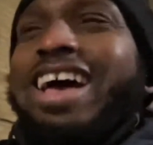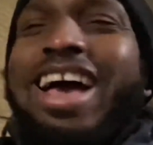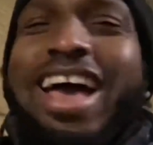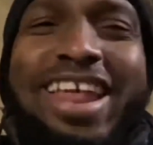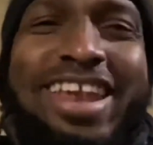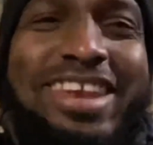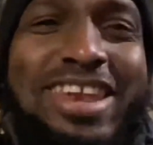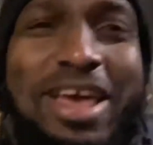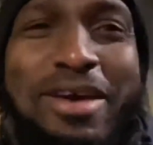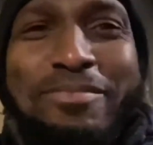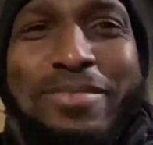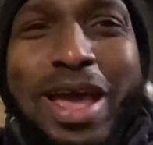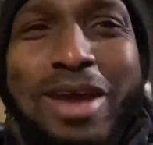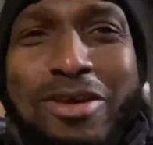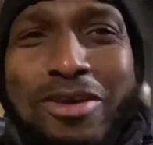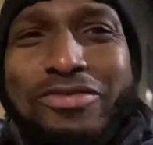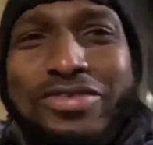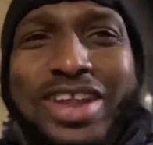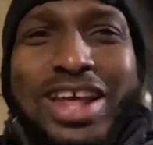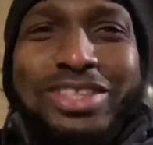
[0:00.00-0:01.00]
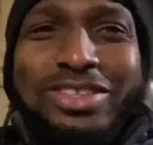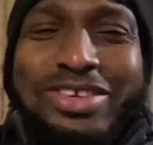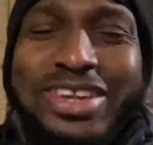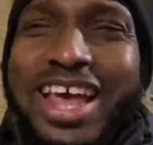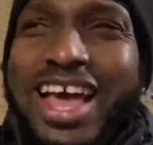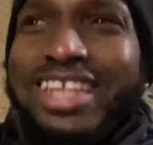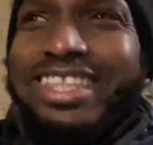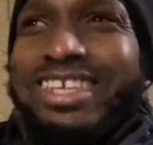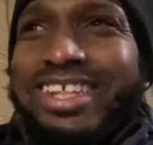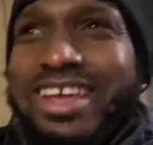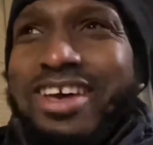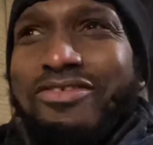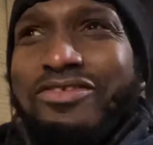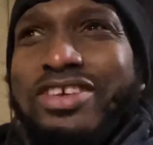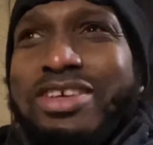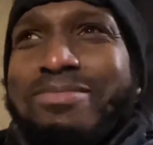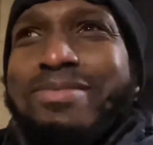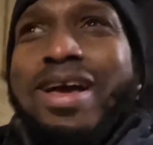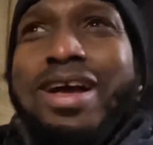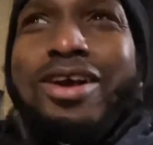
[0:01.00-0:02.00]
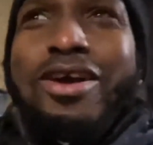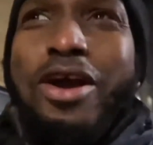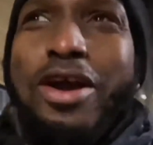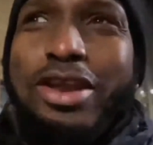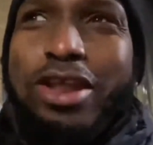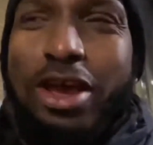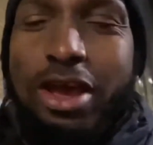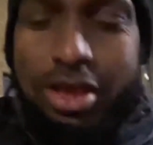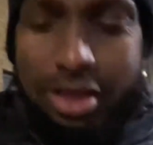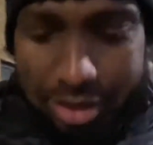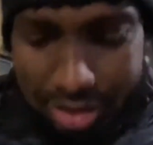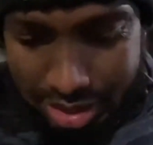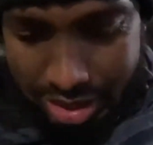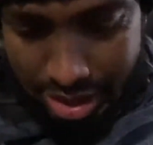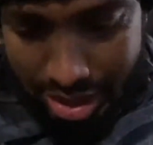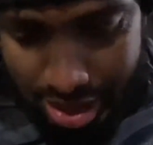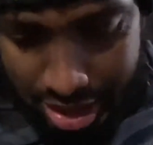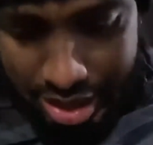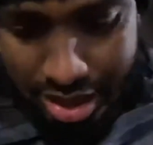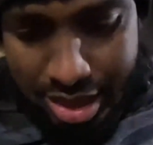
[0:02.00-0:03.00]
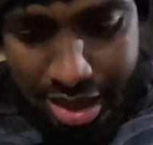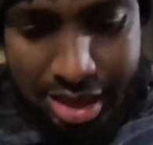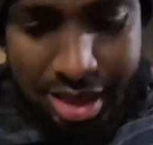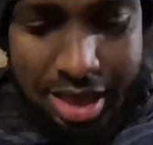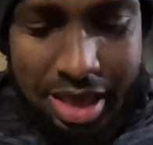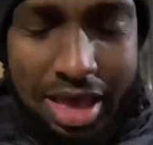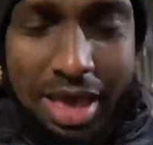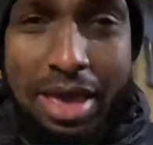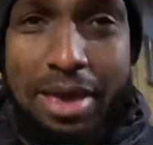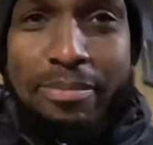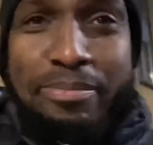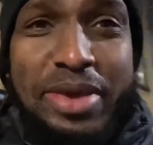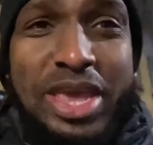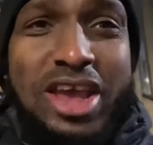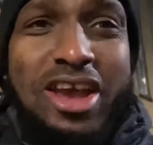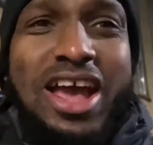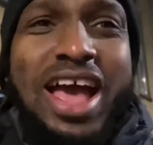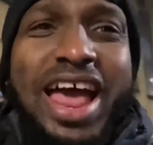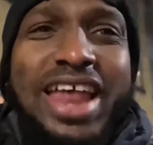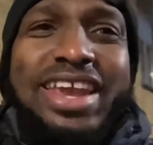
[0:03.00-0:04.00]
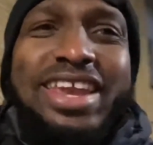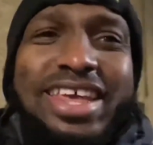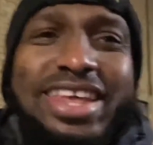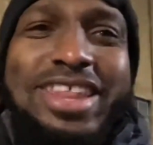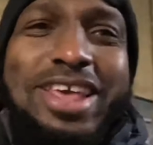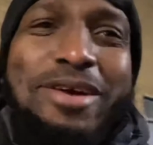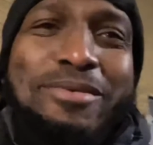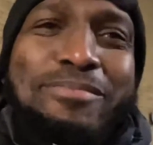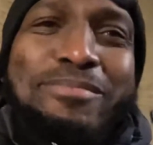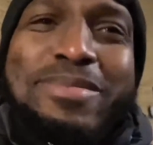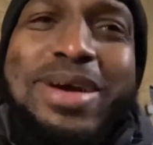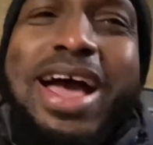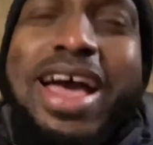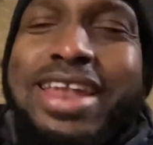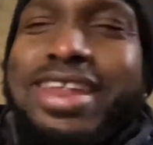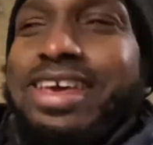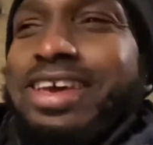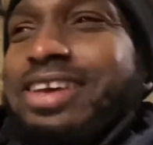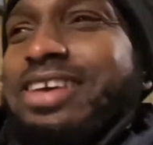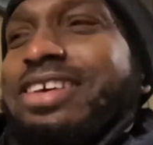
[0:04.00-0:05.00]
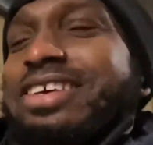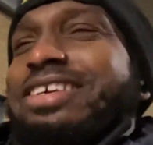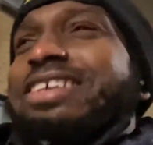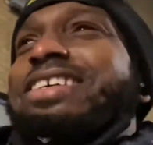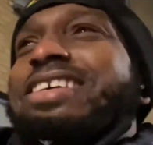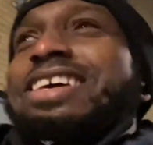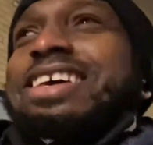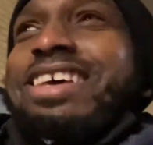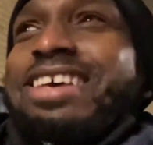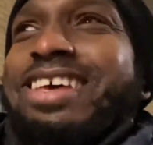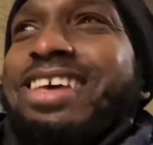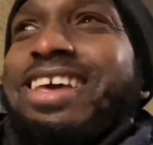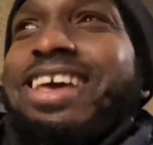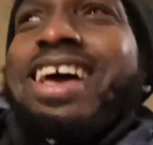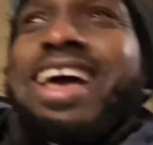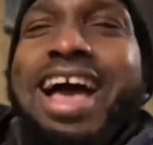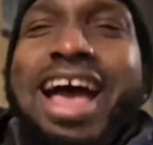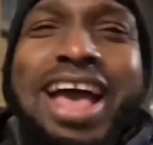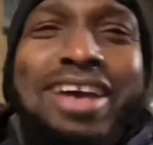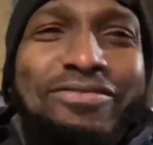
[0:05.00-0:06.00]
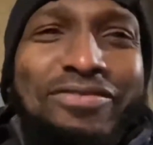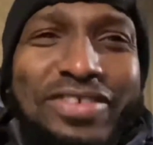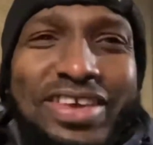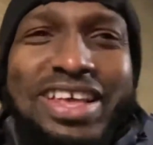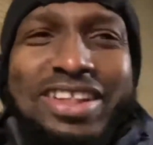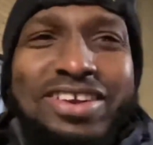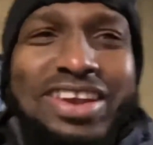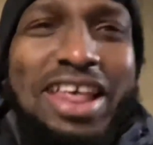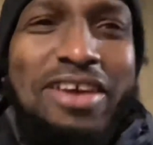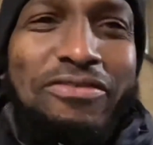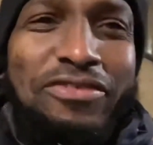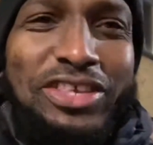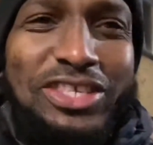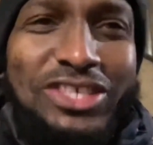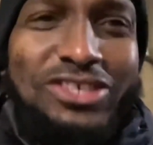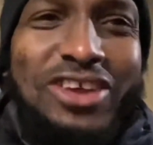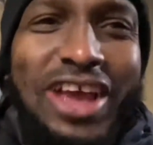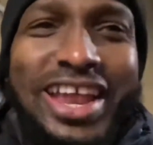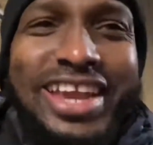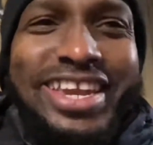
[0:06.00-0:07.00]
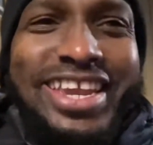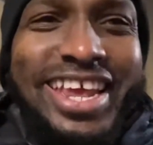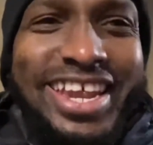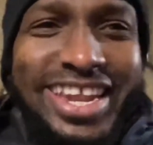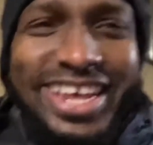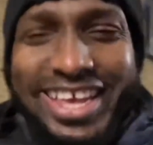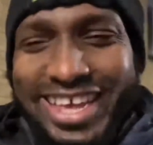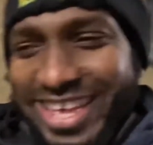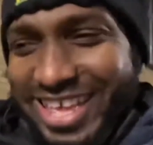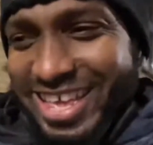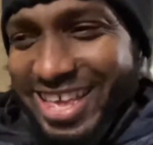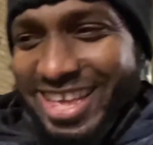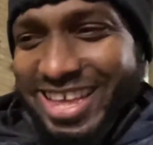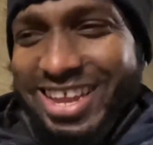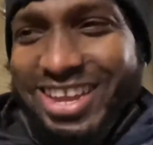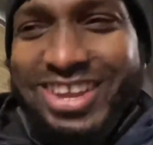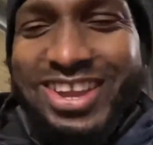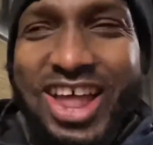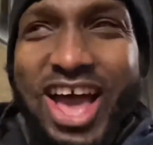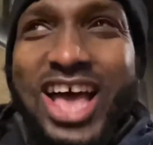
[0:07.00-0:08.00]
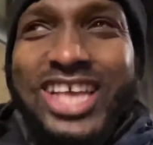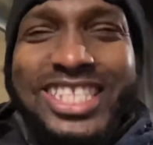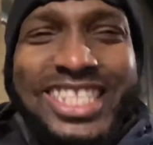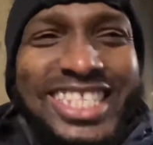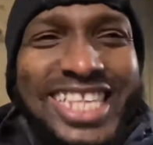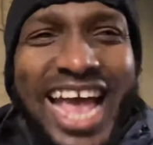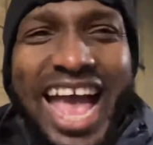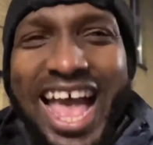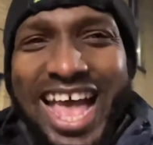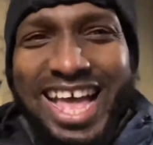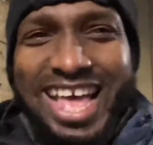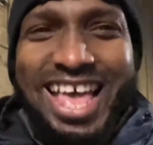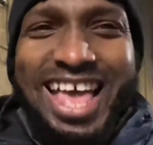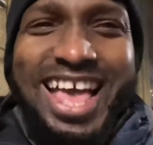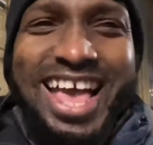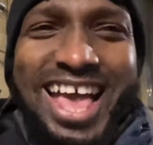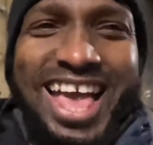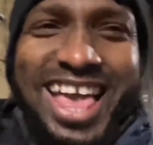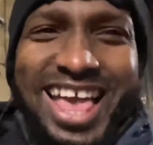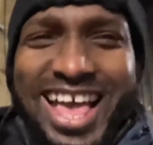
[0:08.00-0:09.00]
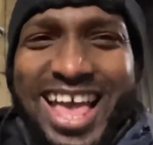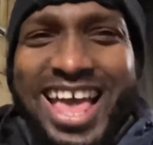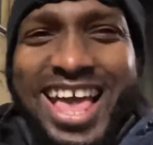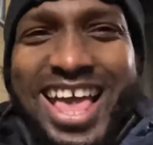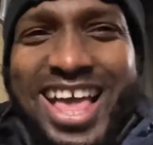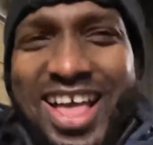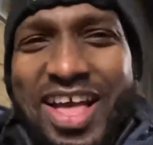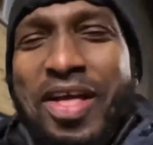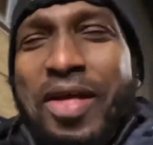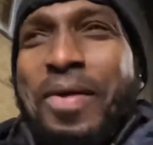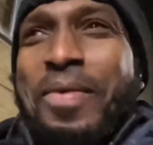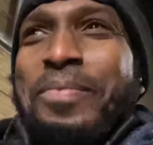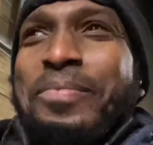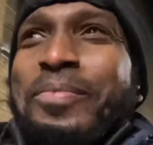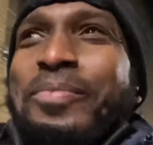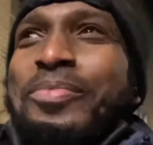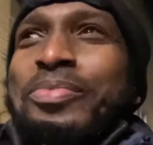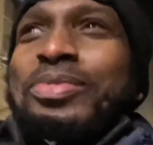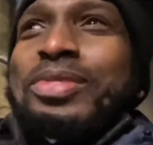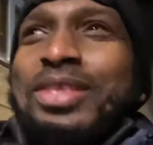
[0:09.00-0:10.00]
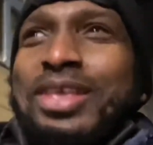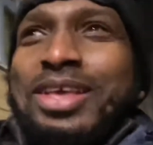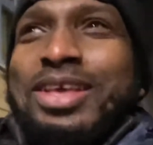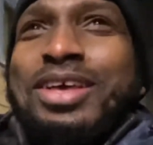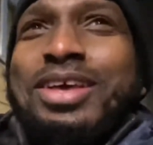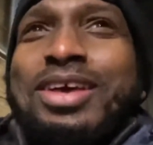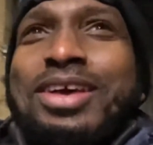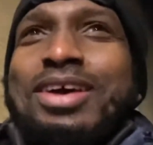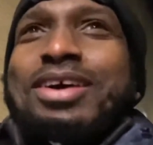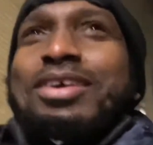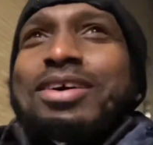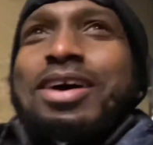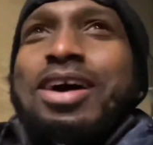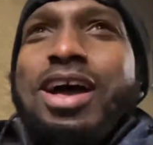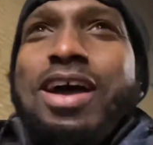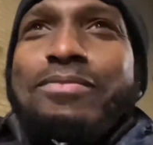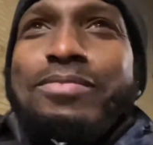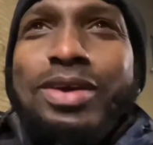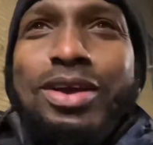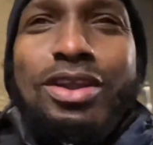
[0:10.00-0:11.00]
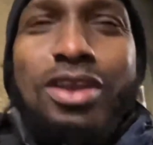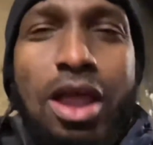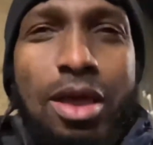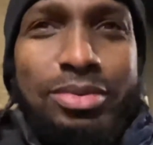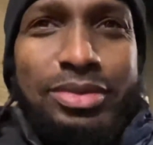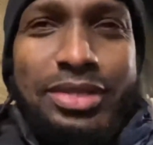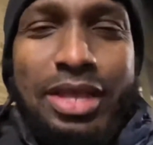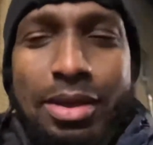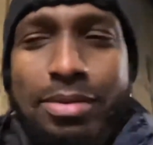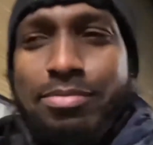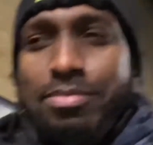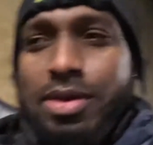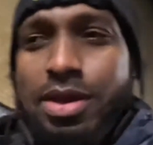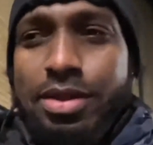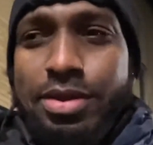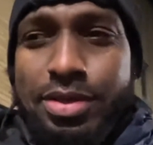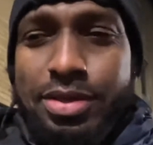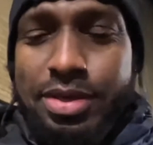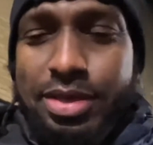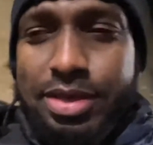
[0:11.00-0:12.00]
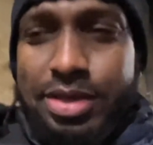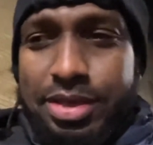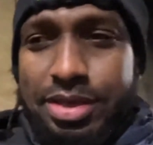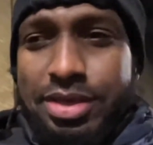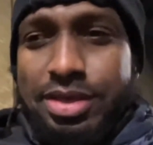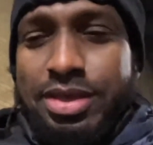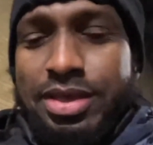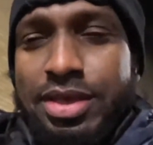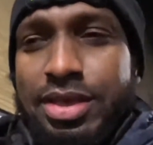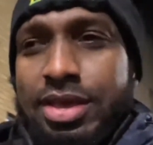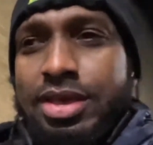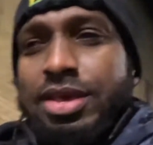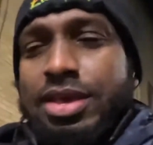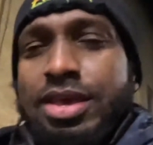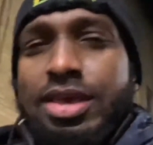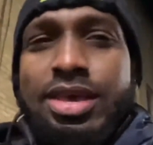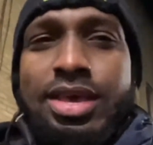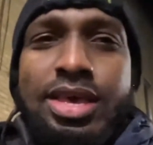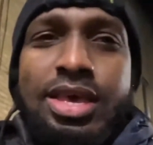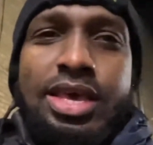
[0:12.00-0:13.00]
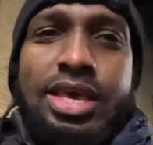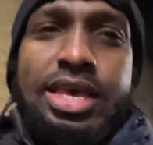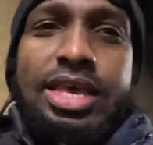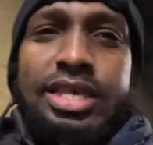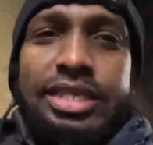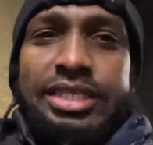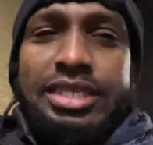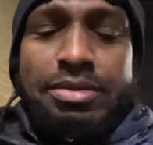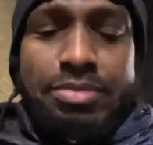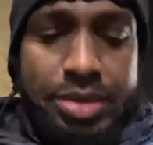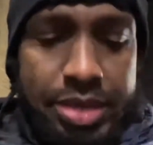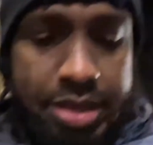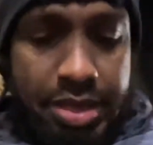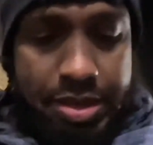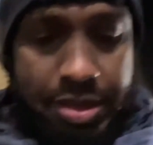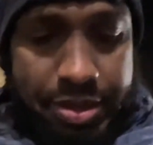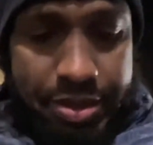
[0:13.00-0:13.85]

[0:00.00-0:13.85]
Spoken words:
And them, they're referring to that till they feel me. I got the beer handed. You're mad. I feel left stranded. No, sir. I put gloves, them, man. You see me?